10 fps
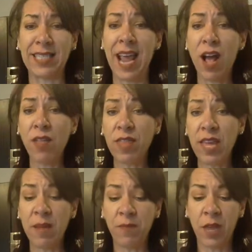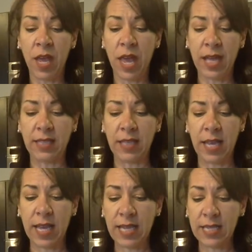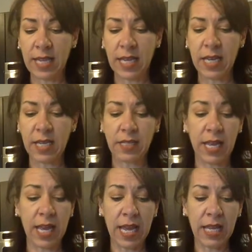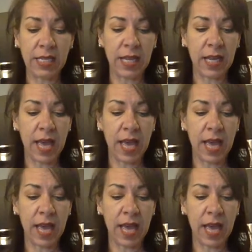It's healthy, it's easy to eat,